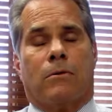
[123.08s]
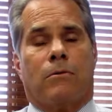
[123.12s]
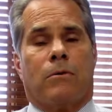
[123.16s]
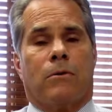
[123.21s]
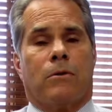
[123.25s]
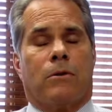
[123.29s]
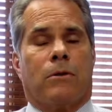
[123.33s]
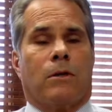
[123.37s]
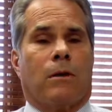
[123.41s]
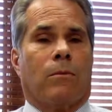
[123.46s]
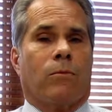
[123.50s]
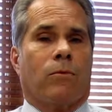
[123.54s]

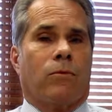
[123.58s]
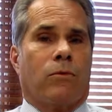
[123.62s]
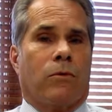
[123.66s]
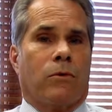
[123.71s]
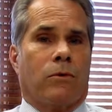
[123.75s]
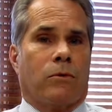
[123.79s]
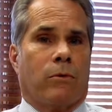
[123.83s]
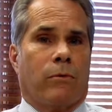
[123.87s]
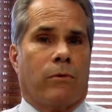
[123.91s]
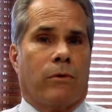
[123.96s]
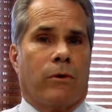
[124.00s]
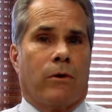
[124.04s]
there's some rules
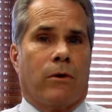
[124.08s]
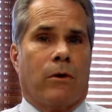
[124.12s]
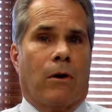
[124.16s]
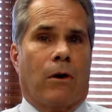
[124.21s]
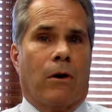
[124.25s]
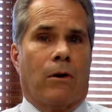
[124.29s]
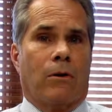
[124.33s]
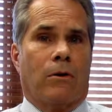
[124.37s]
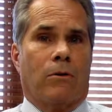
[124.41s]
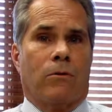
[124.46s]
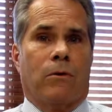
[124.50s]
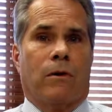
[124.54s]
with
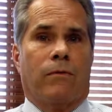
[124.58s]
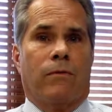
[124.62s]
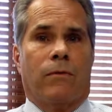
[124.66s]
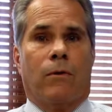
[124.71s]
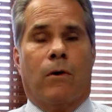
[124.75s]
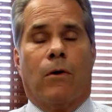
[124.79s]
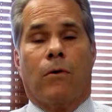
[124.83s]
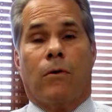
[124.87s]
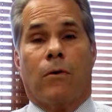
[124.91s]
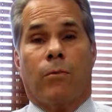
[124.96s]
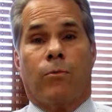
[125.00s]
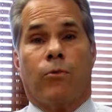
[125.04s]
regard to if you
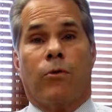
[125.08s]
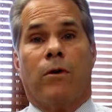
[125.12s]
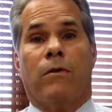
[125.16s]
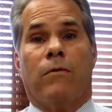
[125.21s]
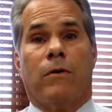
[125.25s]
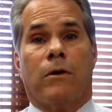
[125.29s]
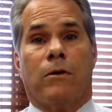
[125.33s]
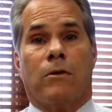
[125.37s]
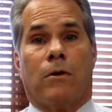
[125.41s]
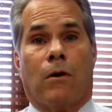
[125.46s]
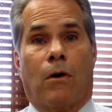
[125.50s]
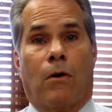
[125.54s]
owned a
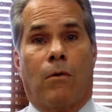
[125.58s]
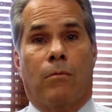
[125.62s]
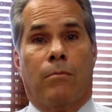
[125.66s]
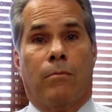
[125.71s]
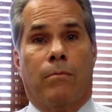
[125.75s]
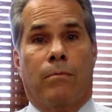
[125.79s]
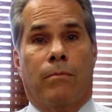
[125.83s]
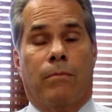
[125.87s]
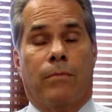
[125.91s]
previous home